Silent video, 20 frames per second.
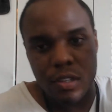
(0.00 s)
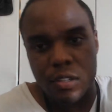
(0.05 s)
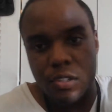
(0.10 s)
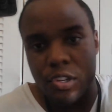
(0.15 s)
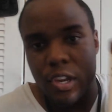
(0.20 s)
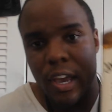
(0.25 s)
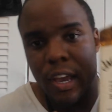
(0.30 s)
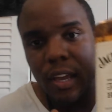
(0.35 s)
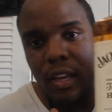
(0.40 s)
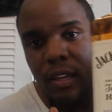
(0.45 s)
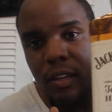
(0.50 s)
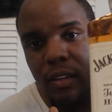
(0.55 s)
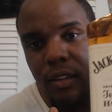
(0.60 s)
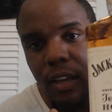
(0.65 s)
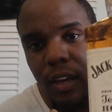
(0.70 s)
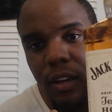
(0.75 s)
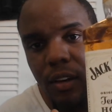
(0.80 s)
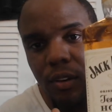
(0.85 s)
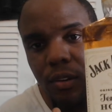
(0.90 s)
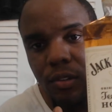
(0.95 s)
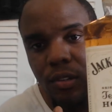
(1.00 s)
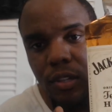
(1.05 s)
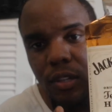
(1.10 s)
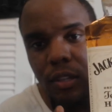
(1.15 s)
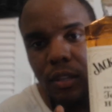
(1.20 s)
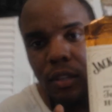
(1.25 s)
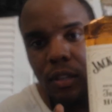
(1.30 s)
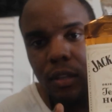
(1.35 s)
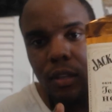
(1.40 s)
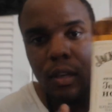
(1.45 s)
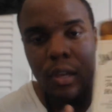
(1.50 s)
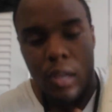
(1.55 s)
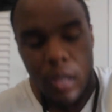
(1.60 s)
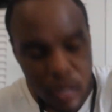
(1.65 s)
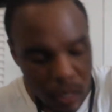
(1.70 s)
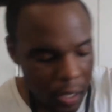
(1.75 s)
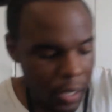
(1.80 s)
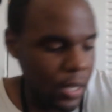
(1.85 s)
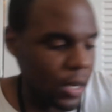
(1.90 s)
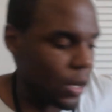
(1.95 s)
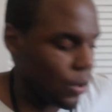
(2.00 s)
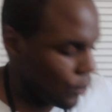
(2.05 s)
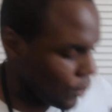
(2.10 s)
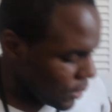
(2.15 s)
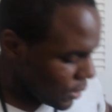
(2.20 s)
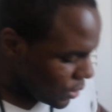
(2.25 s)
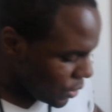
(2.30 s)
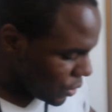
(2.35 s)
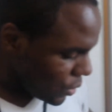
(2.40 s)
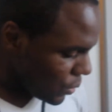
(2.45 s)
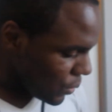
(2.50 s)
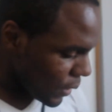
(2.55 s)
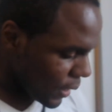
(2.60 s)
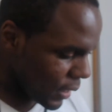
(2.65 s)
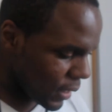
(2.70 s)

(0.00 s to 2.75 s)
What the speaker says: Jack Daniels honey. And I want to do